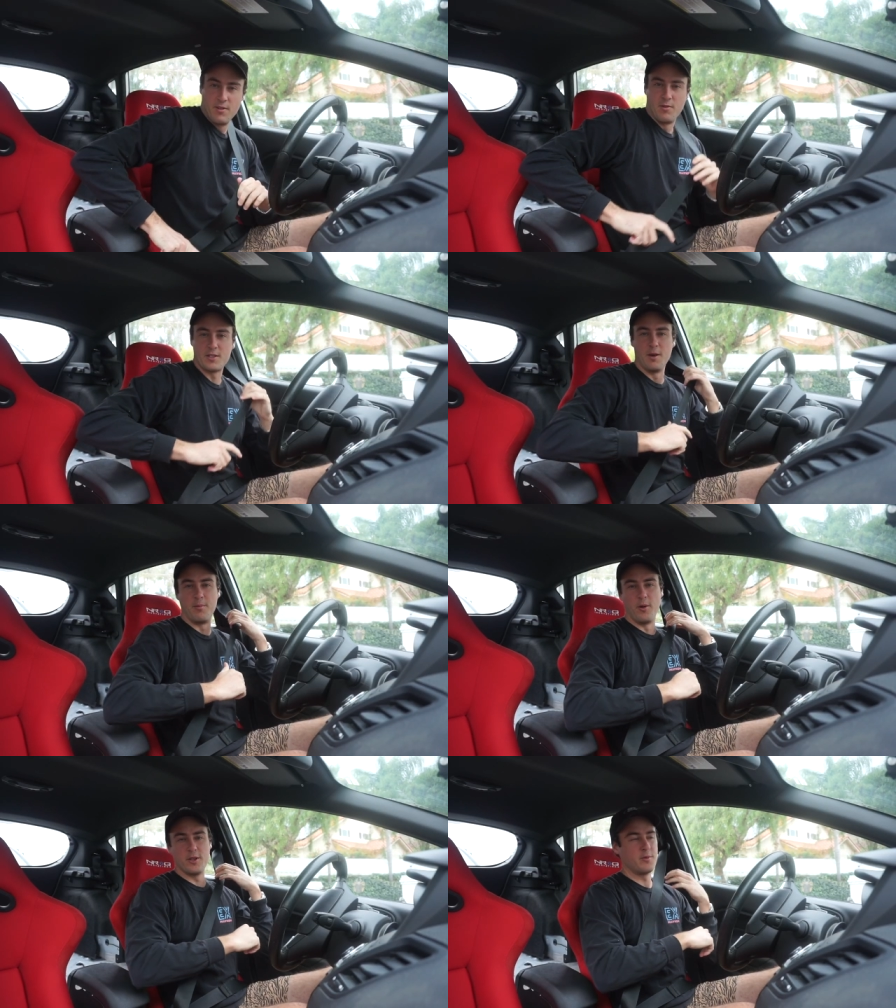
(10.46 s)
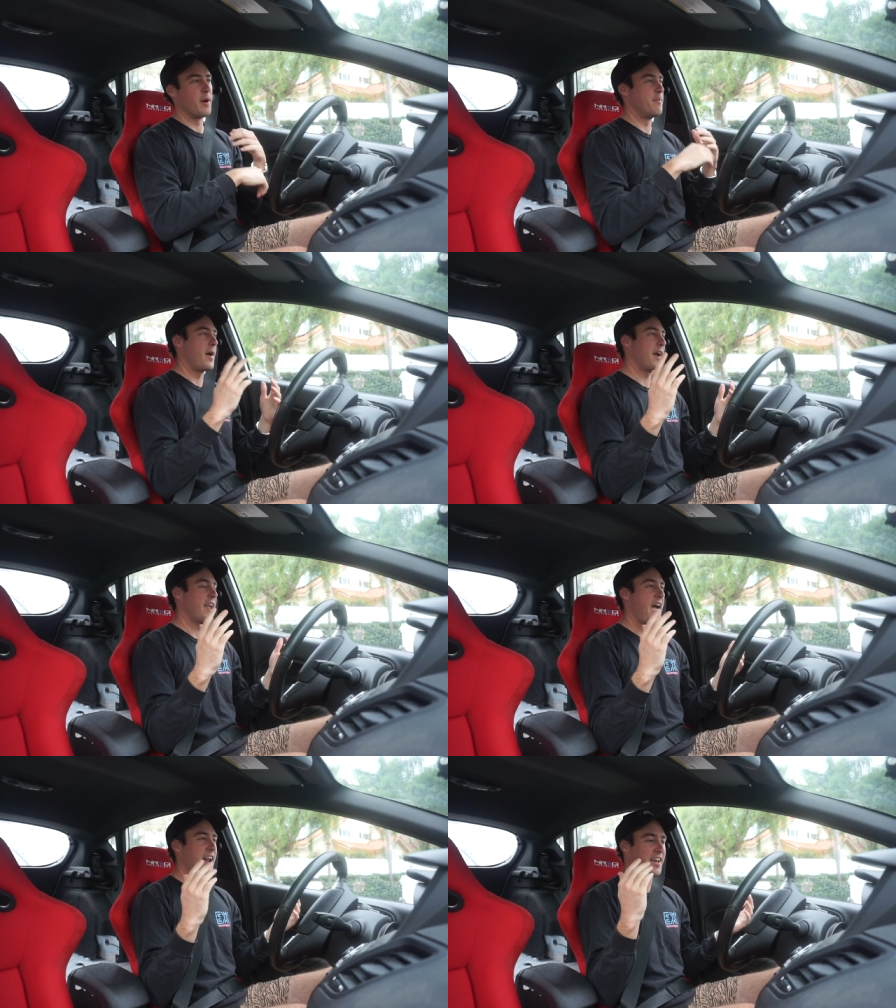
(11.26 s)
What's up, boys? We are back
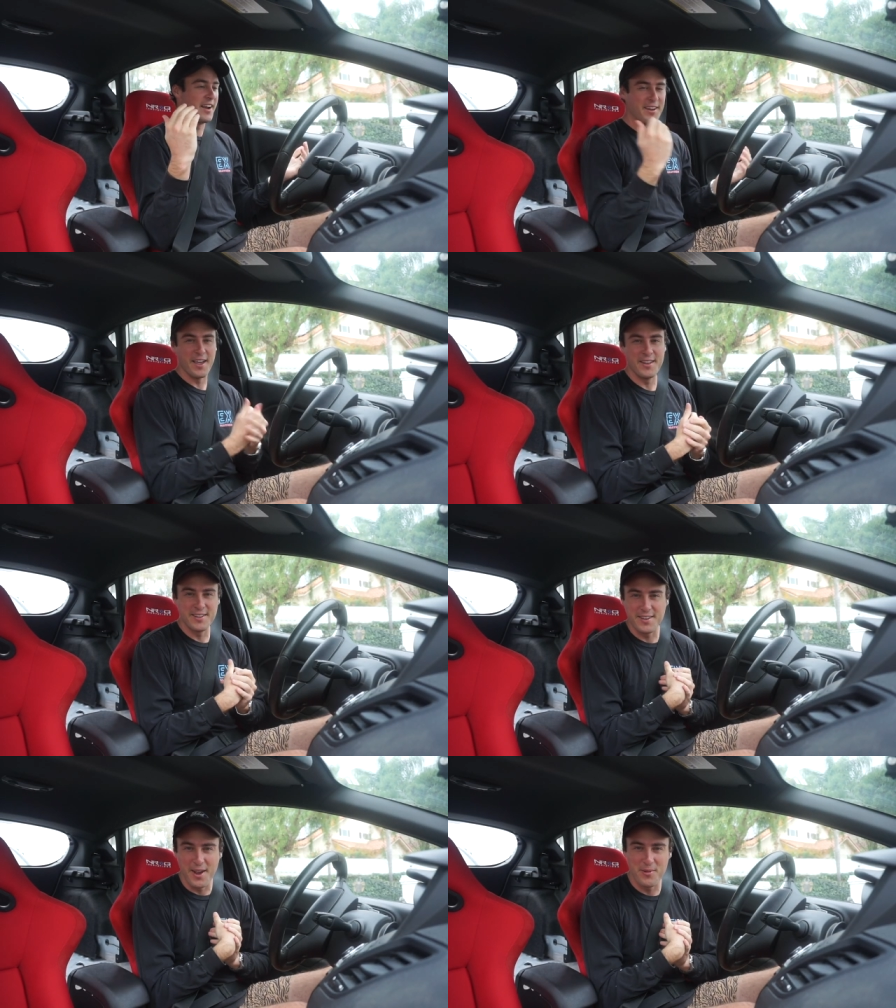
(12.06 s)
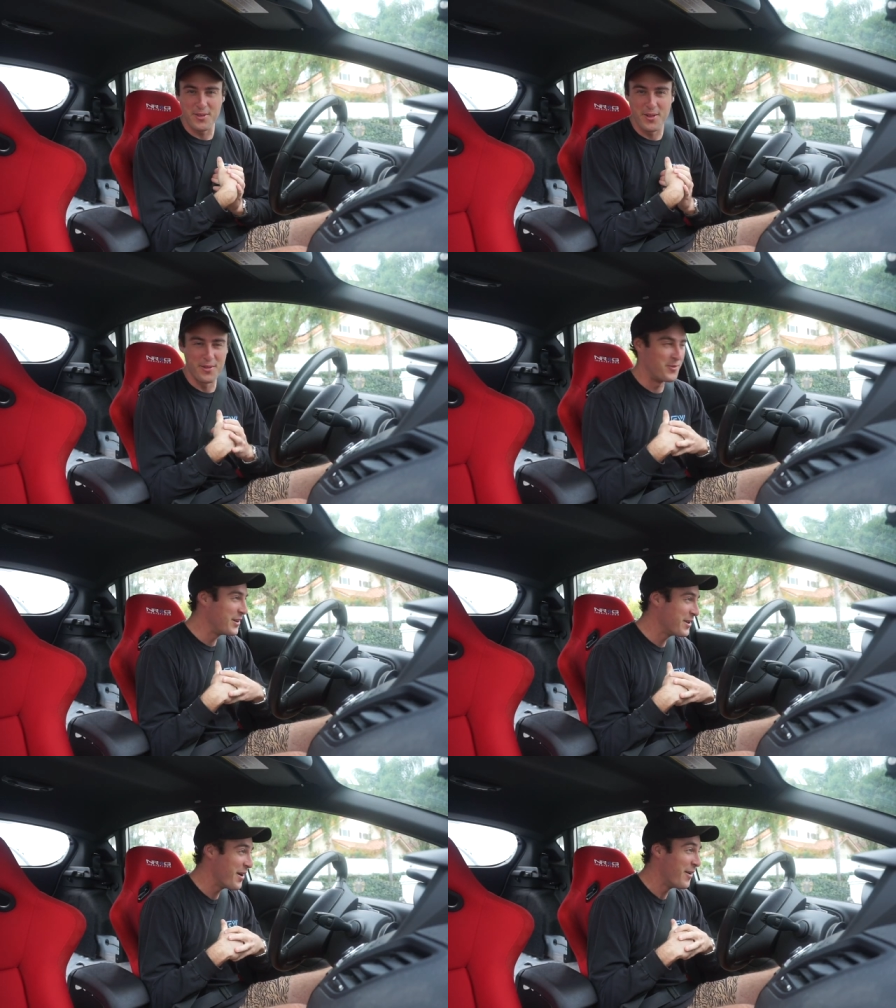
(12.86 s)
at it again today with another
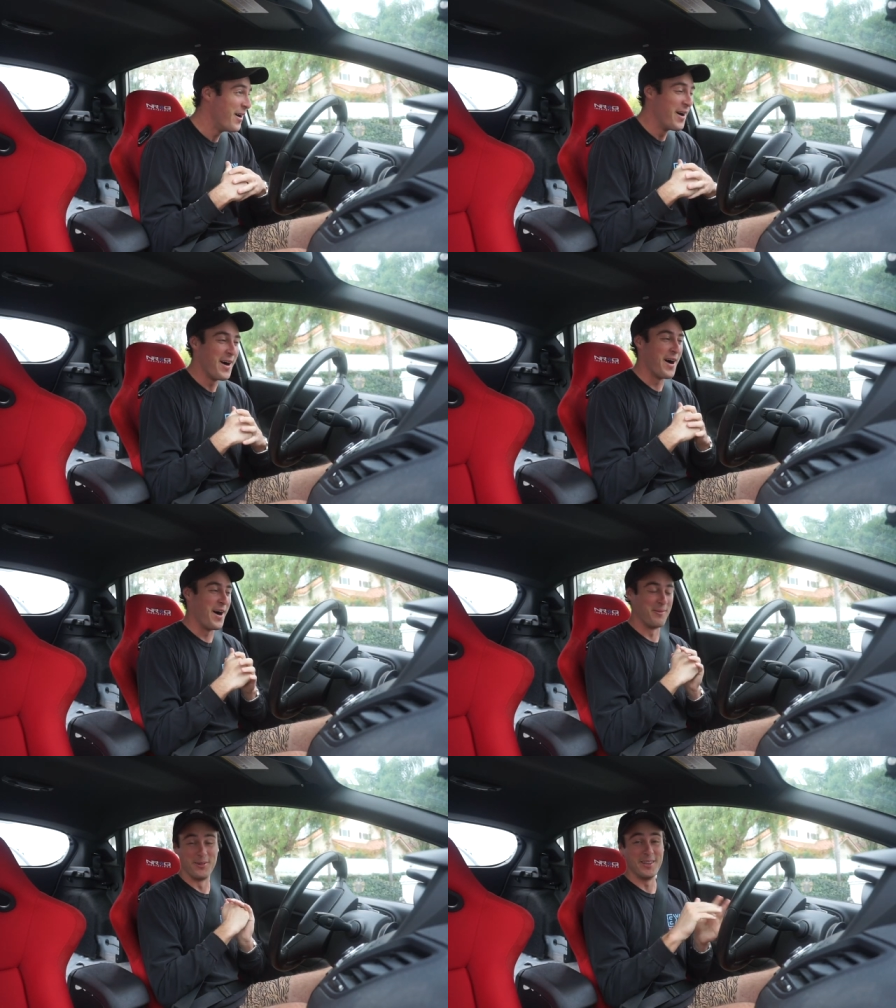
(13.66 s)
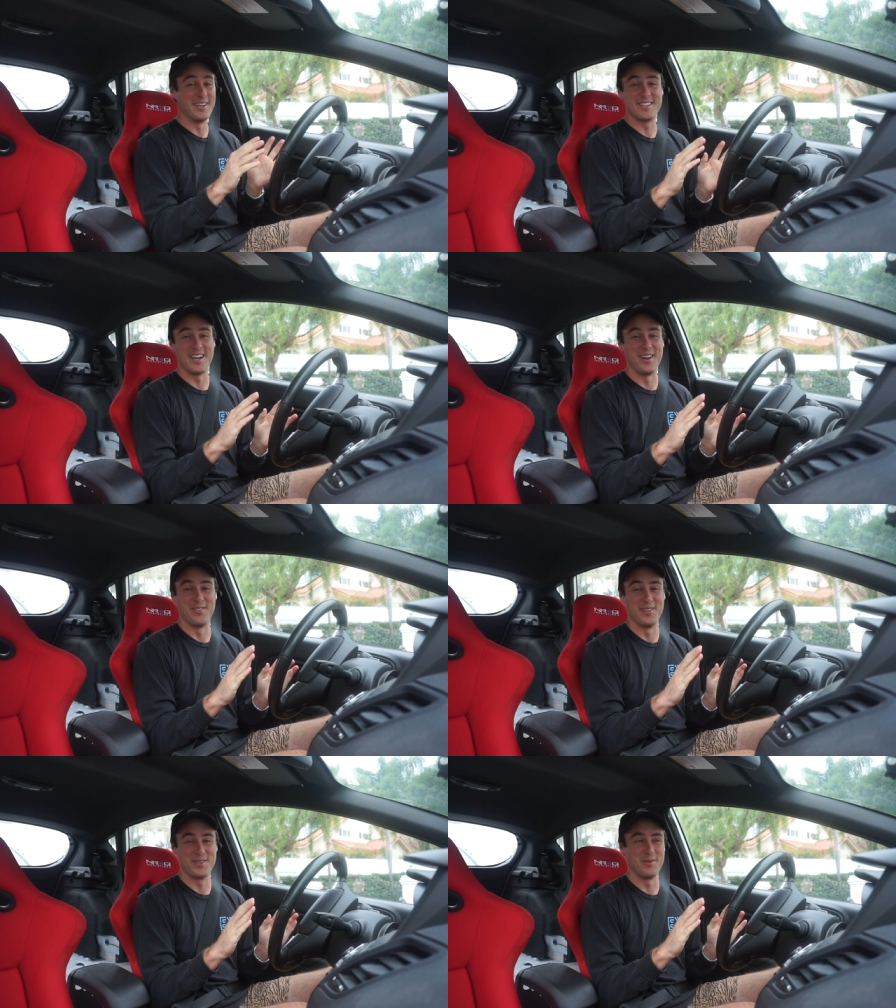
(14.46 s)
video. I'm really excited
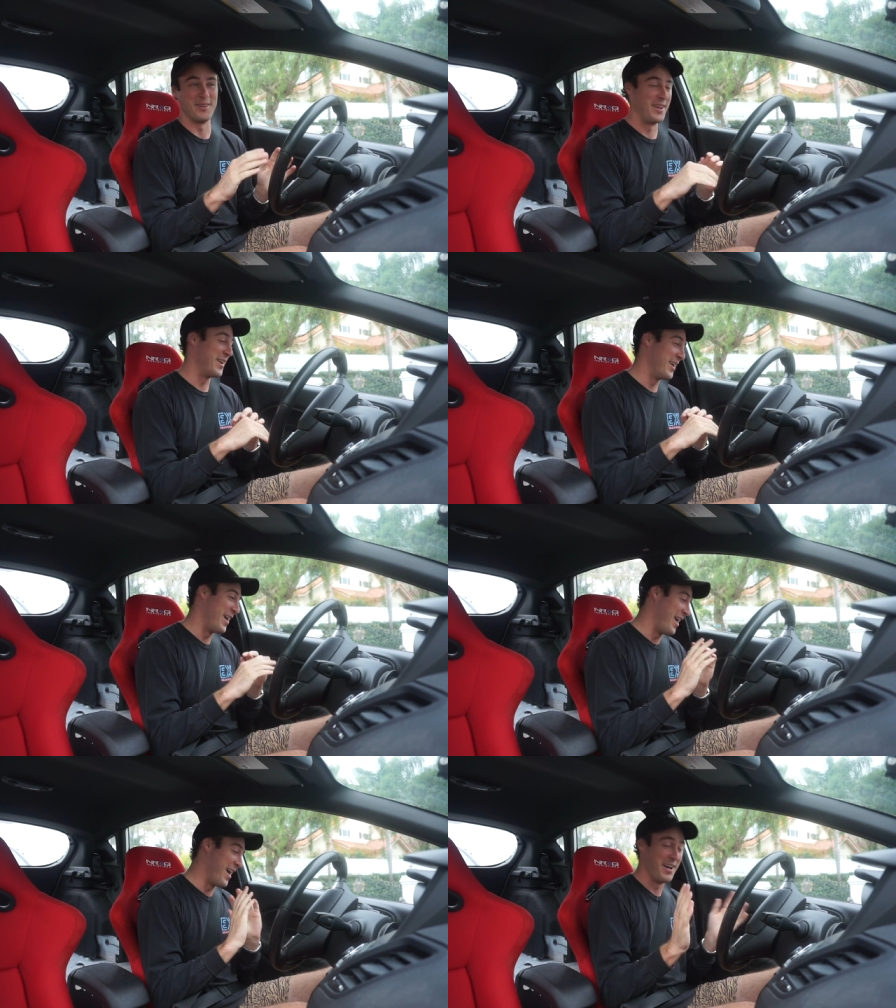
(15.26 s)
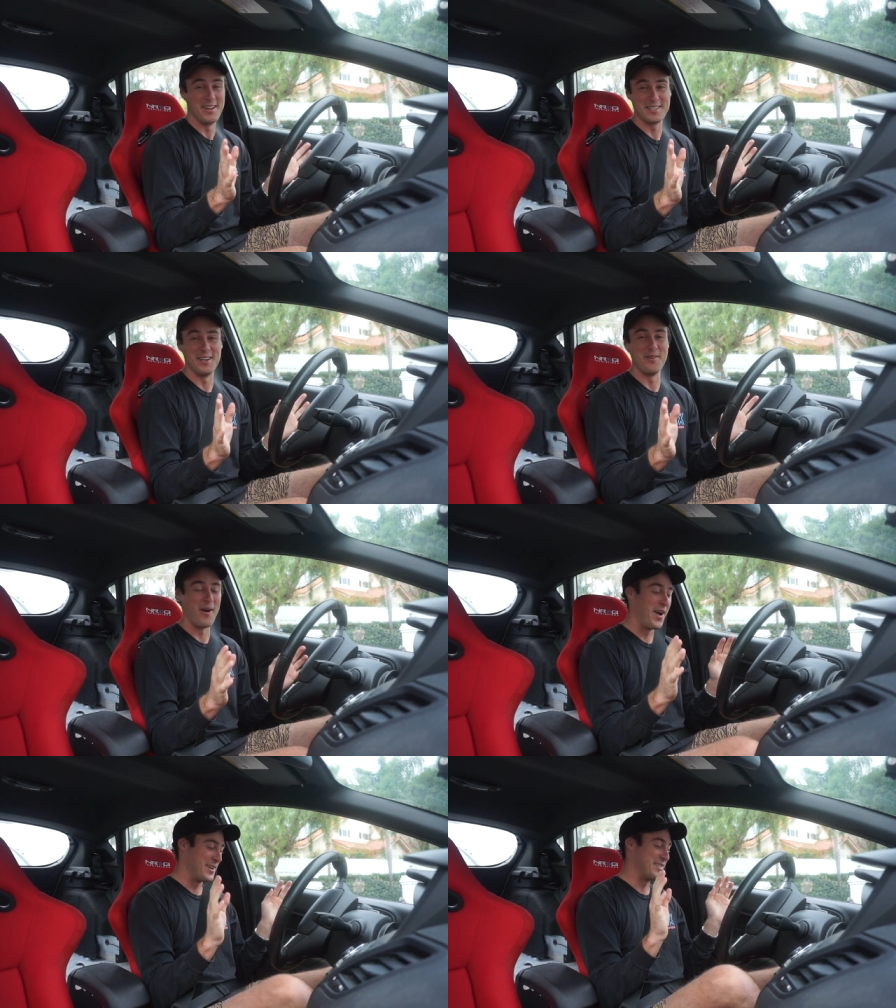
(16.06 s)
for this one, and I'll, I'll tell you
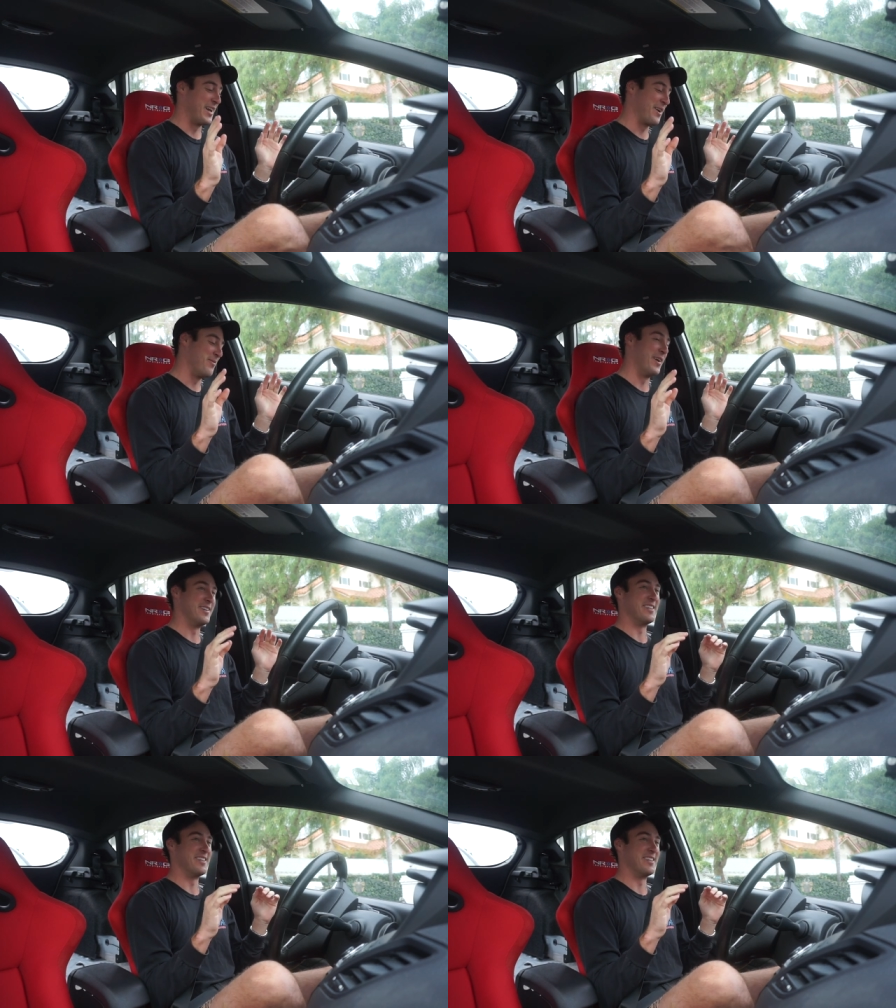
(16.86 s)
why in a second, but